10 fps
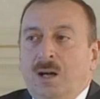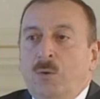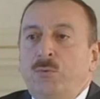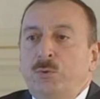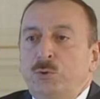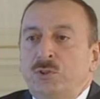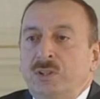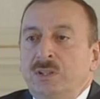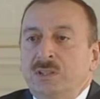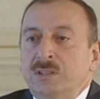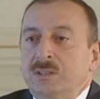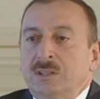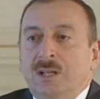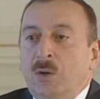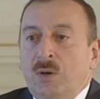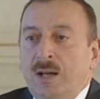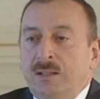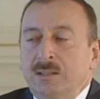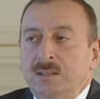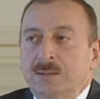Our future is in our
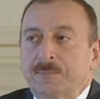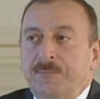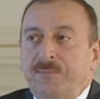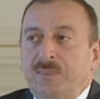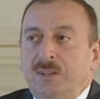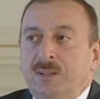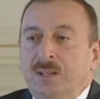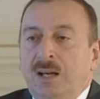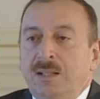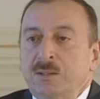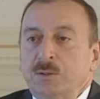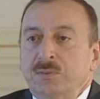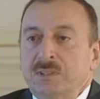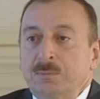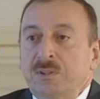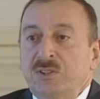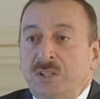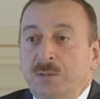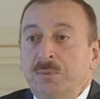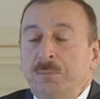hands, in the hands of
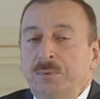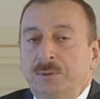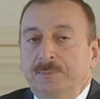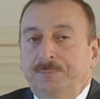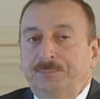Azerbaijani people.